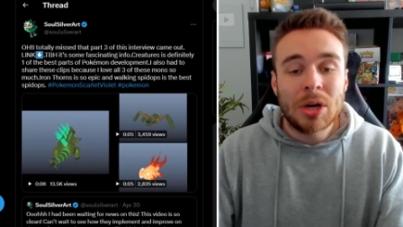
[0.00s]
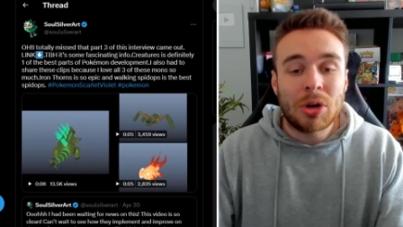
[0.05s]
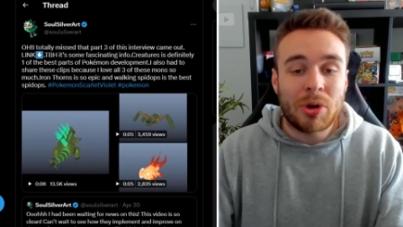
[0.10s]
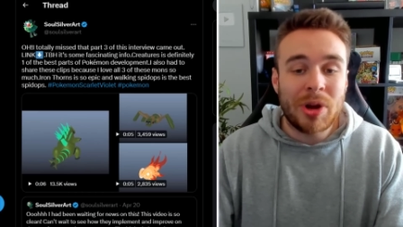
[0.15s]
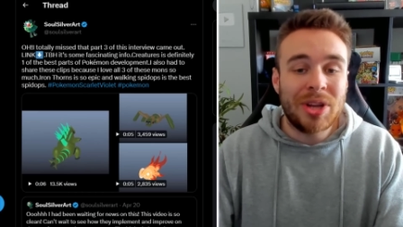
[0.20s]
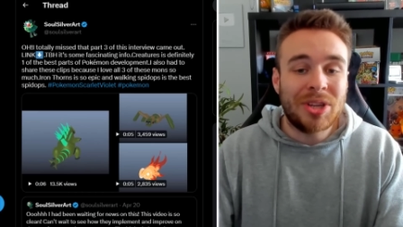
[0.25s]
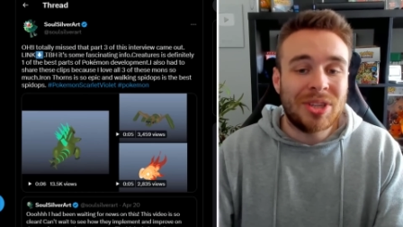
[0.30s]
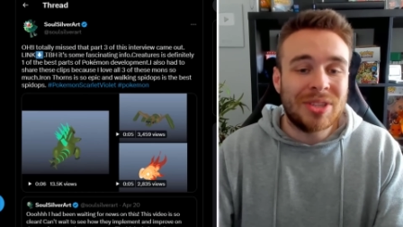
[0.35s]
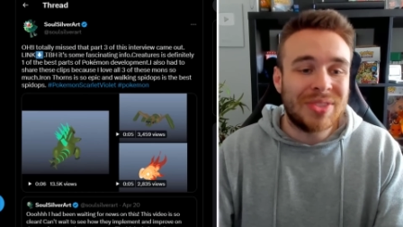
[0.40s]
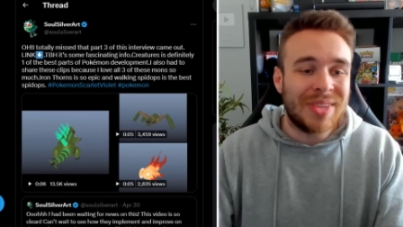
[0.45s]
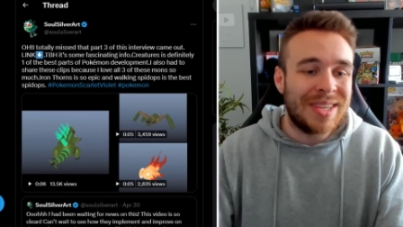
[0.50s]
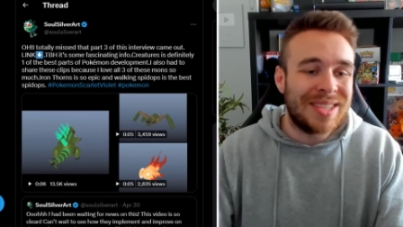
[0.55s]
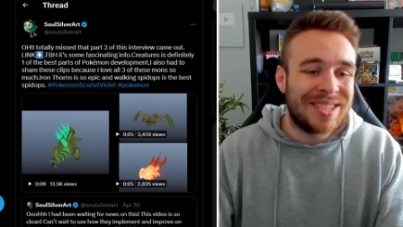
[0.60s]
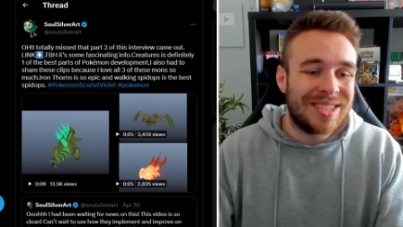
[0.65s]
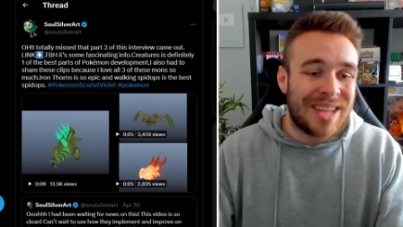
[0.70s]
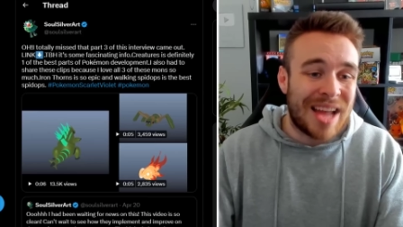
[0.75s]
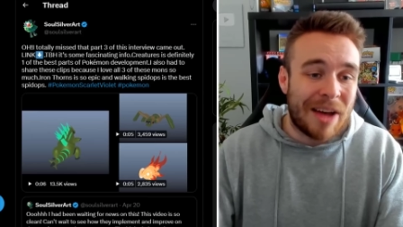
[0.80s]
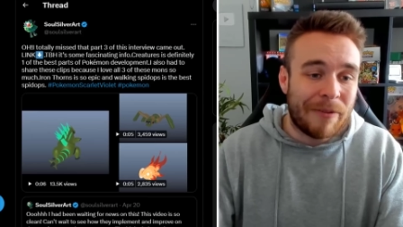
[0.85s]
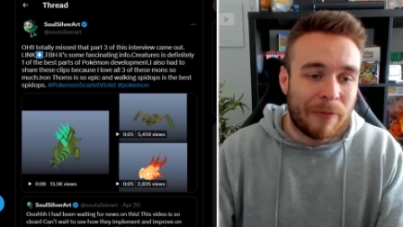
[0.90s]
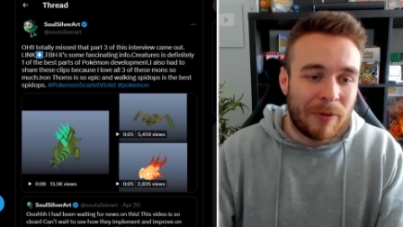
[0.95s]
Creatures is
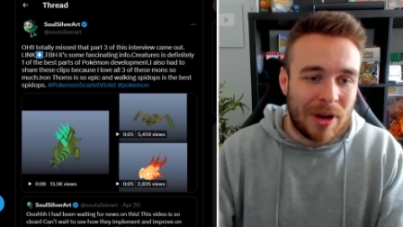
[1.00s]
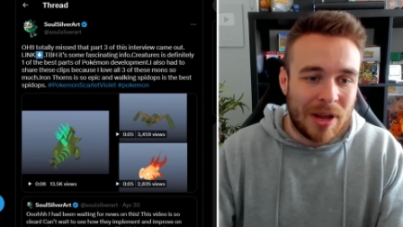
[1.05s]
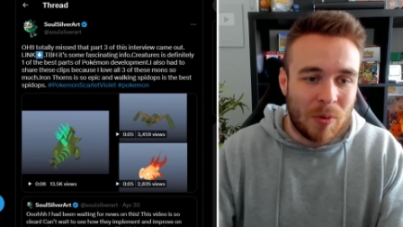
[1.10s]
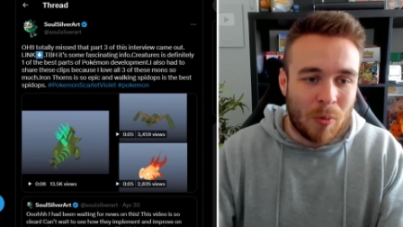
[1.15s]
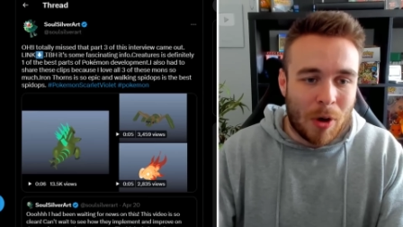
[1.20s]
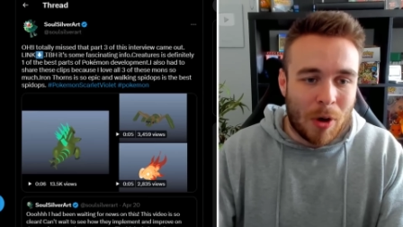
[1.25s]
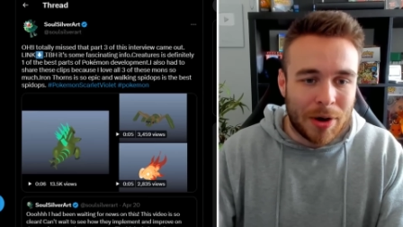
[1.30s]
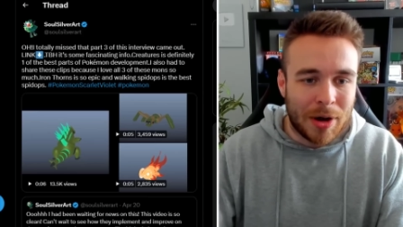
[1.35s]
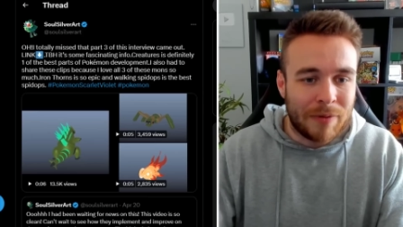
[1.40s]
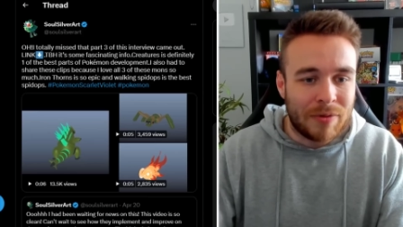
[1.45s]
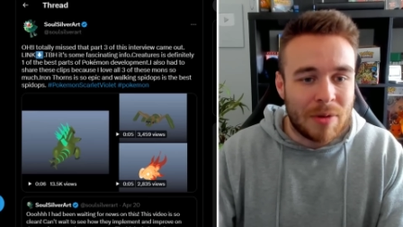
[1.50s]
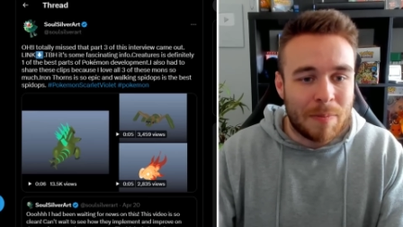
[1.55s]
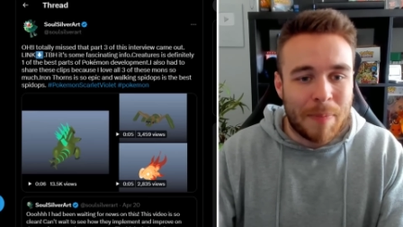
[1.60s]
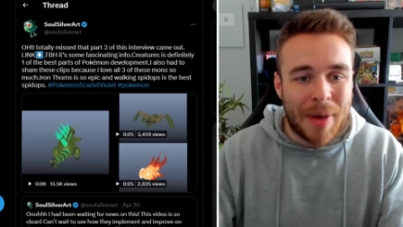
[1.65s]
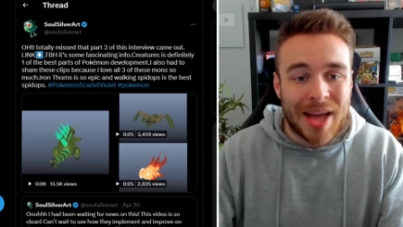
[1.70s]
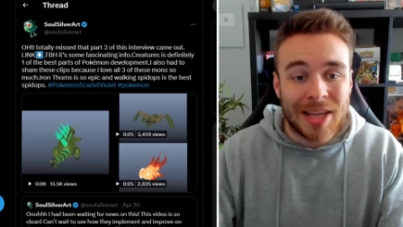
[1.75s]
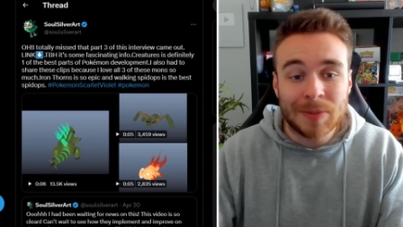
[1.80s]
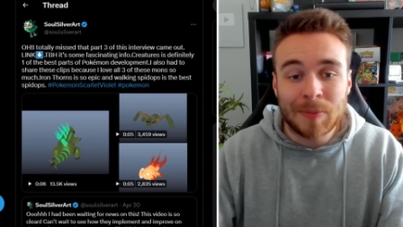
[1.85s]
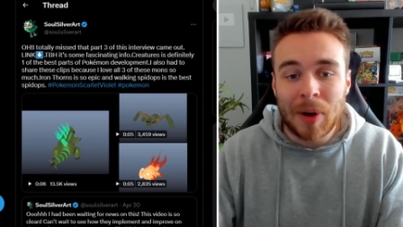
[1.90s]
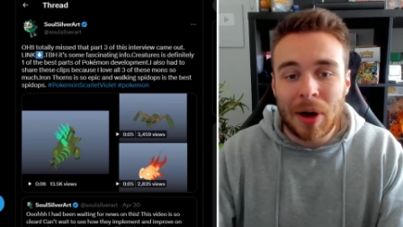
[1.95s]
definitely one of the
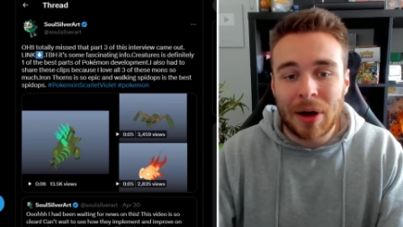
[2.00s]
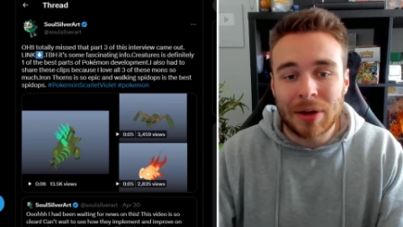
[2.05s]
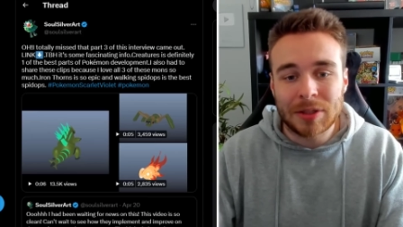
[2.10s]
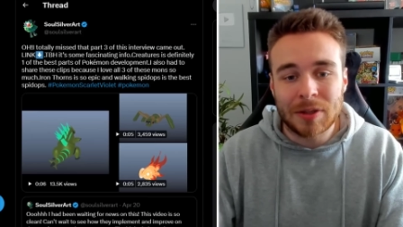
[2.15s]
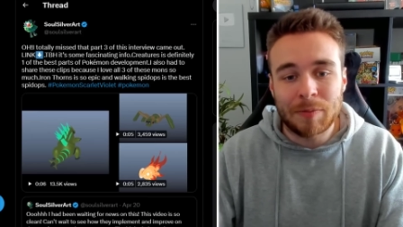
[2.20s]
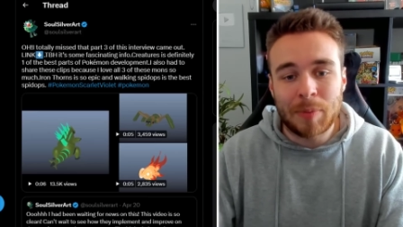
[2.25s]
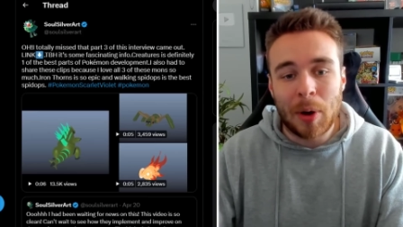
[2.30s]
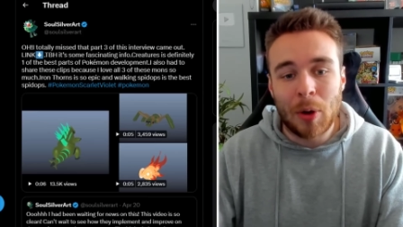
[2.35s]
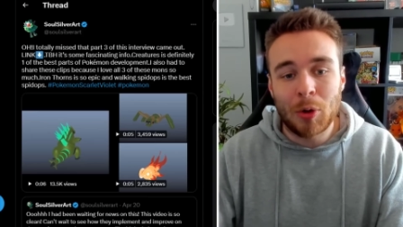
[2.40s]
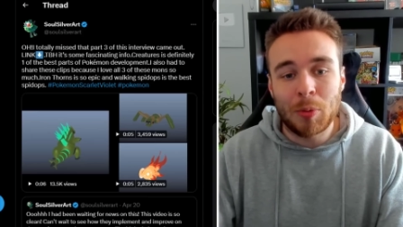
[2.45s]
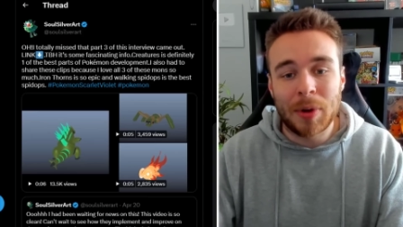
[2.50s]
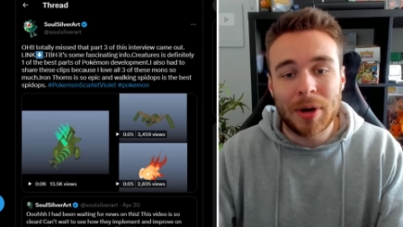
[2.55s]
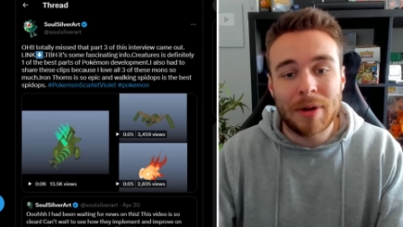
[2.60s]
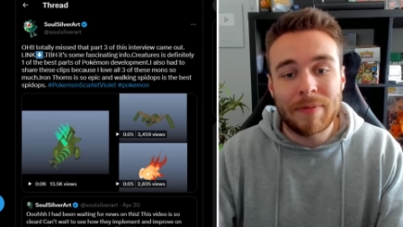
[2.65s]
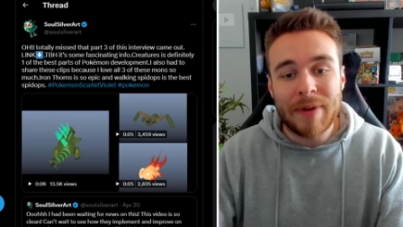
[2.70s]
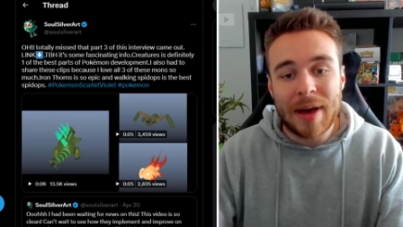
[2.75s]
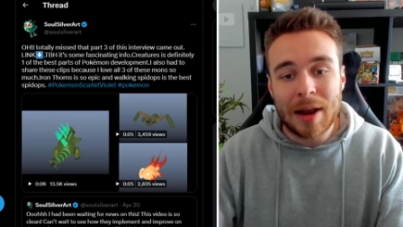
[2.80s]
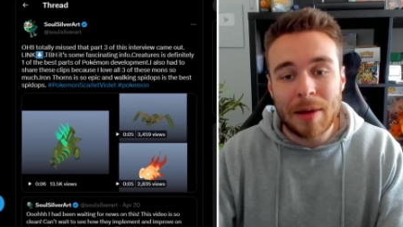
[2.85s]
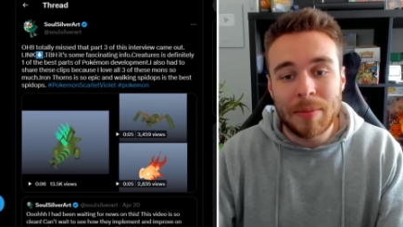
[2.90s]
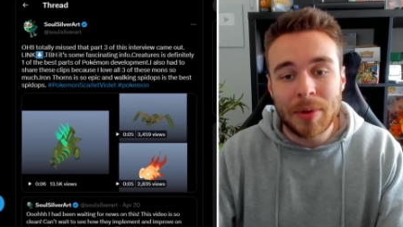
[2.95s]
best parts of Pokemon
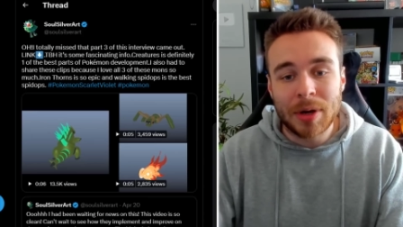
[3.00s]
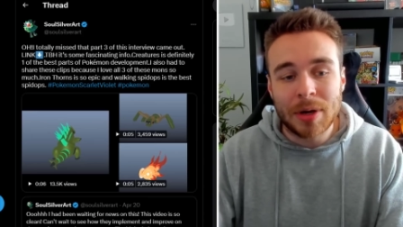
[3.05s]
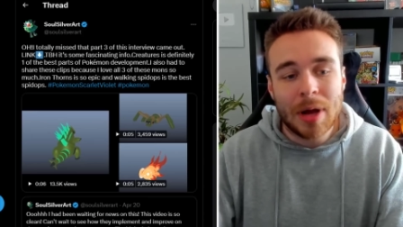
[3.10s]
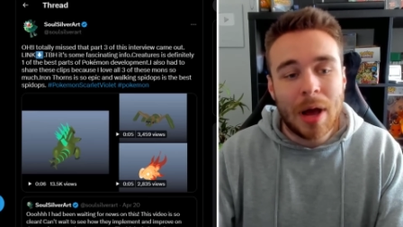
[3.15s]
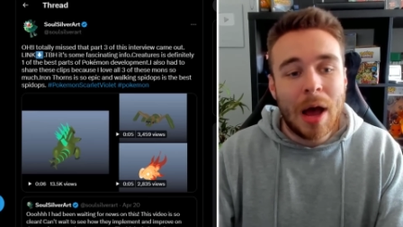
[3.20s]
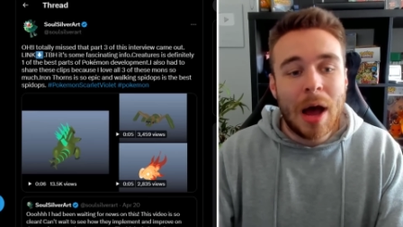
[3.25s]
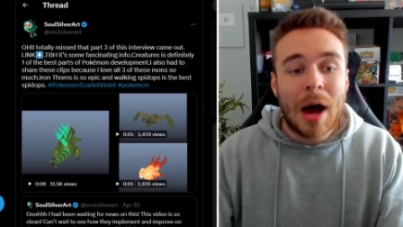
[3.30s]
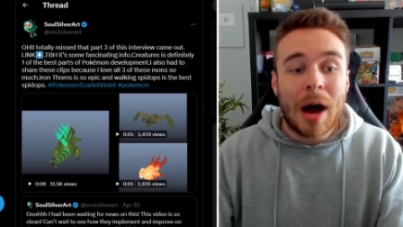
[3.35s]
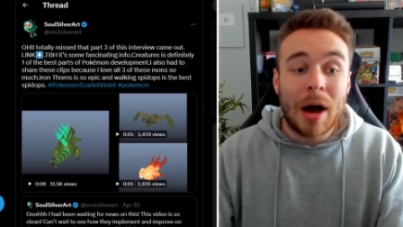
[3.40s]
development.